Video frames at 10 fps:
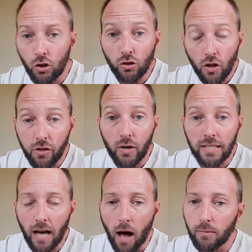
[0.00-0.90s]
two to
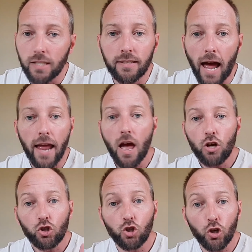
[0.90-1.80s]
three times a day
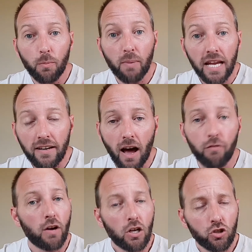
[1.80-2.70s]
should be
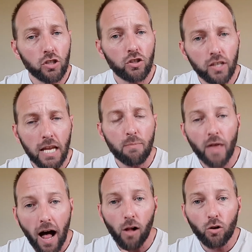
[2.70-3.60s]
enough just to keep
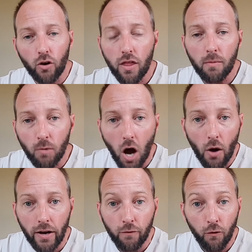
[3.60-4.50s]
the algorithm
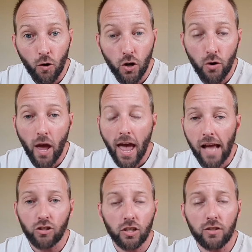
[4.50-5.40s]
going for you
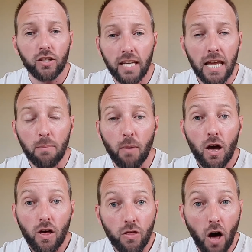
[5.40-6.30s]
and just to keep
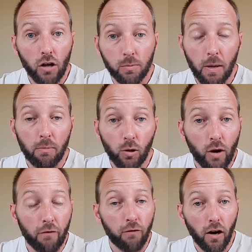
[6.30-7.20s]
those people
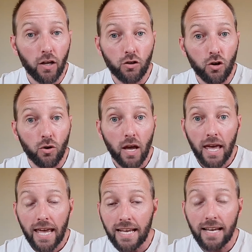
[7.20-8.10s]
who have followed you
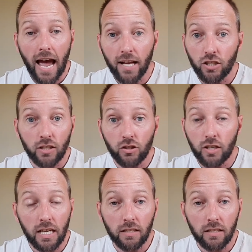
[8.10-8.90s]
engaged and to